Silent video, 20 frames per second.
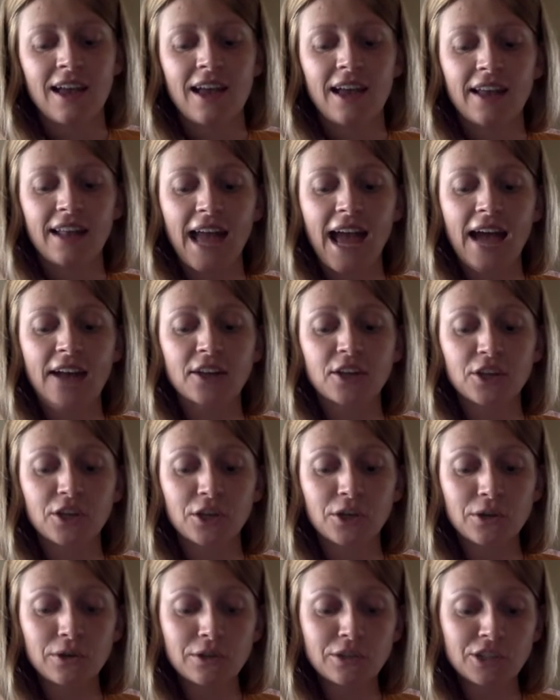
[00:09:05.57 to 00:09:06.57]
It had
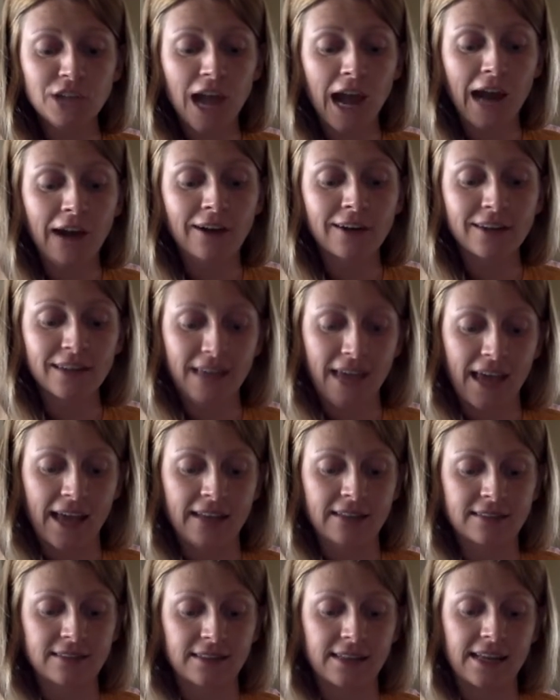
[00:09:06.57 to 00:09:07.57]
huge iron
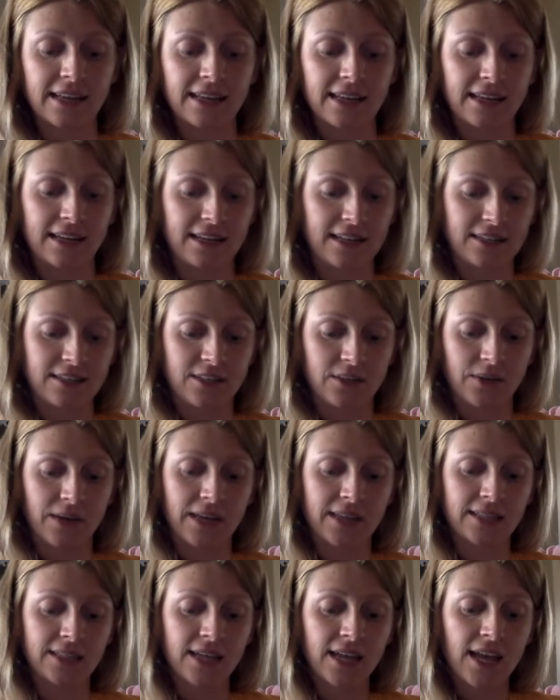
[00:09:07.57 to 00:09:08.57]
gates leading into
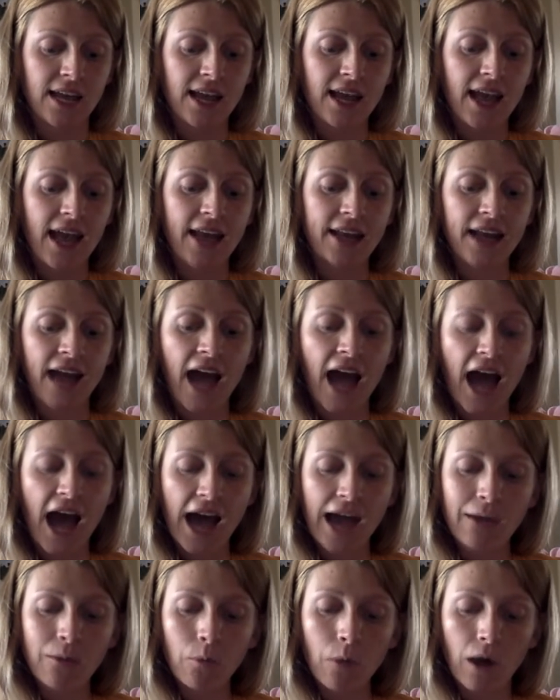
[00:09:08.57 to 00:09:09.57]
it, and a
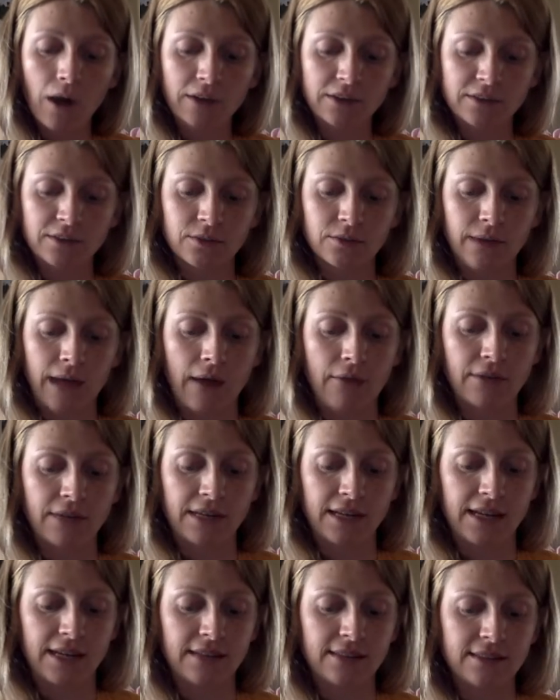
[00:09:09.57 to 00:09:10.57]
high wall
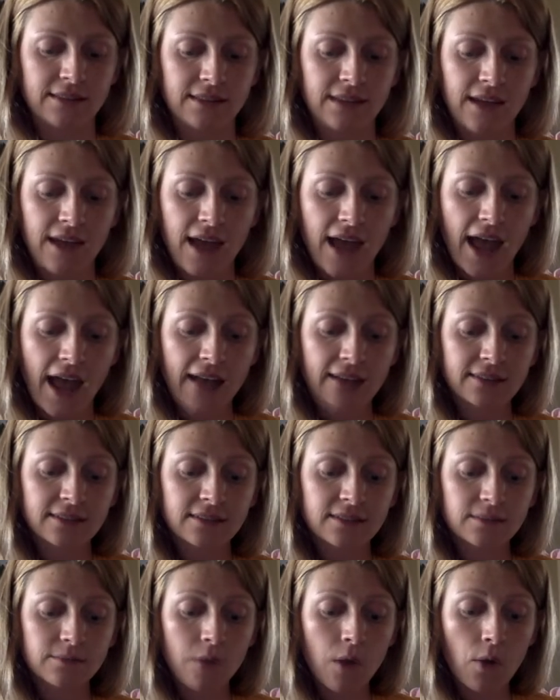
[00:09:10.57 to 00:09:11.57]
surrounding it, and
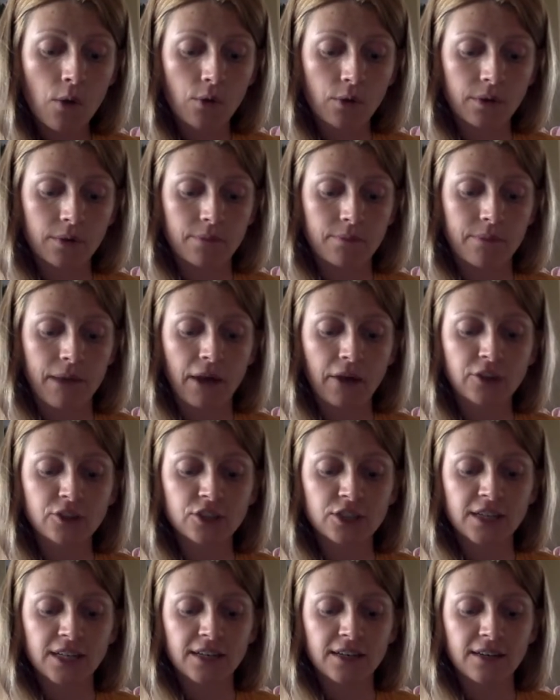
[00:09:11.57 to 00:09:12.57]
smoke
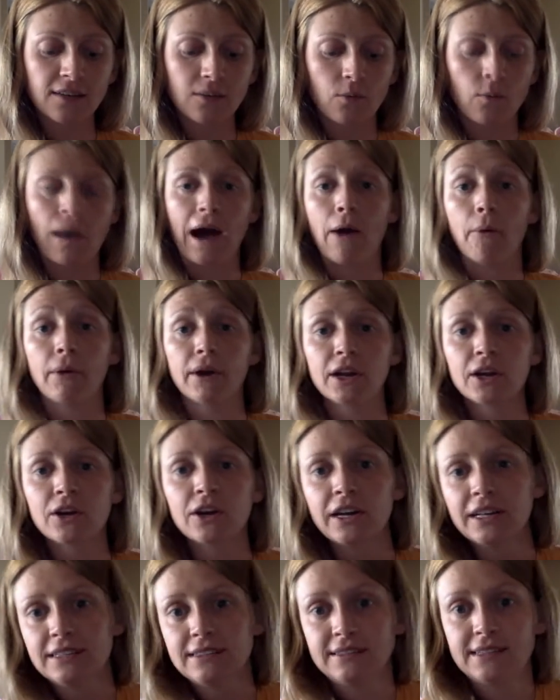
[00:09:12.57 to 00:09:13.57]
belching, wow, what a
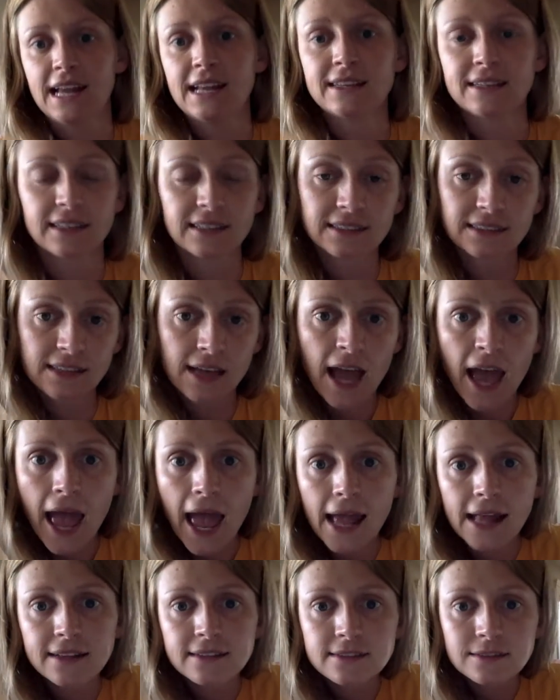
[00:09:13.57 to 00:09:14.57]
good sentence,
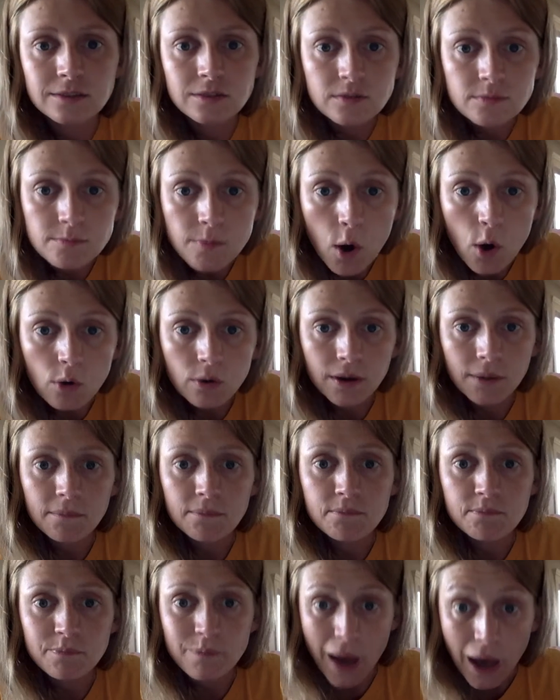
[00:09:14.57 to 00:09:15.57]
and smoke
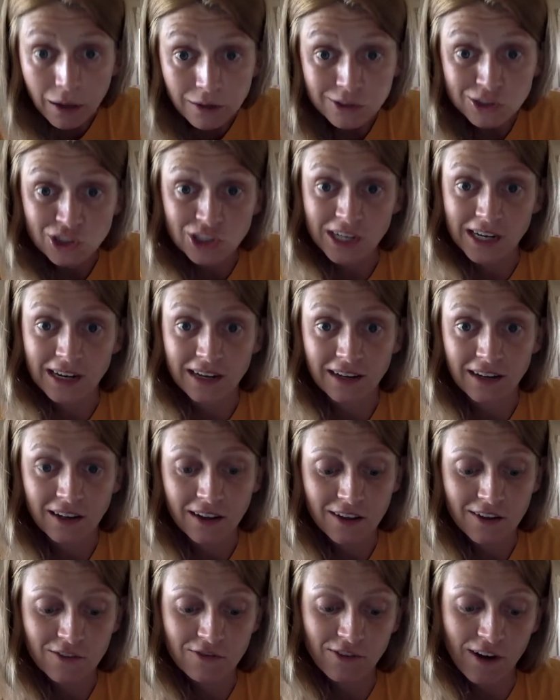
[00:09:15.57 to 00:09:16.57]
belching
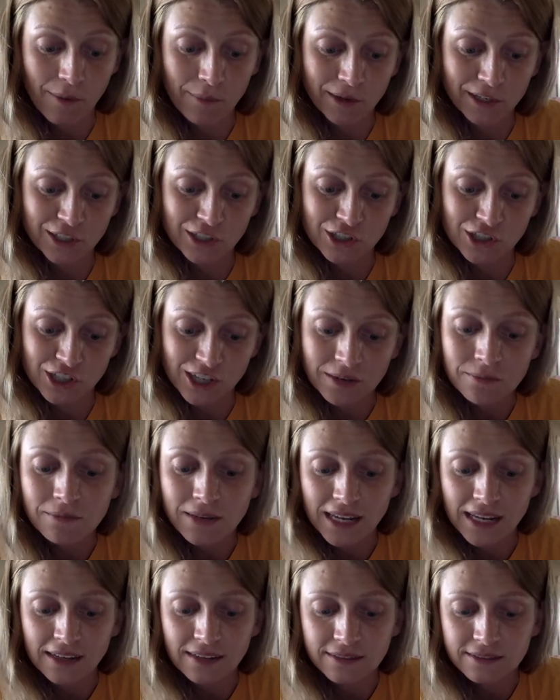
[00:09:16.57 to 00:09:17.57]
from its
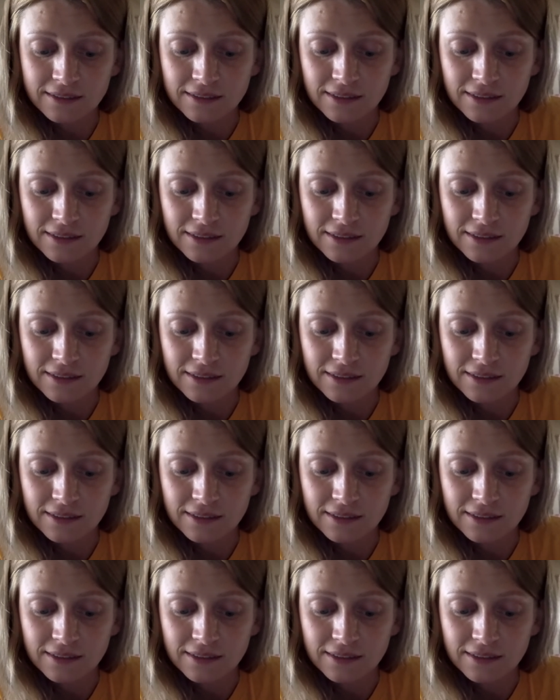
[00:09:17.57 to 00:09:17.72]
chimneys,